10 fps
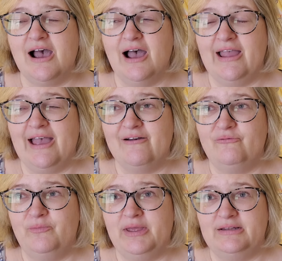I
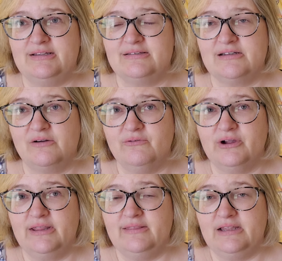have been
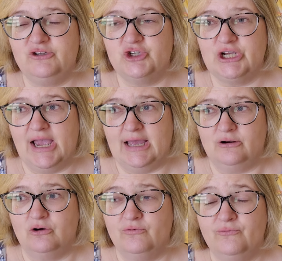discovering the
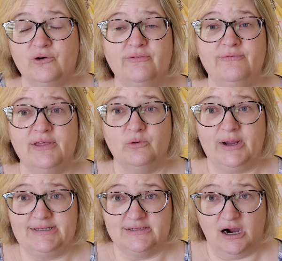channel for the
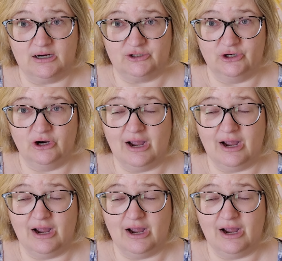Featherweight Doctor.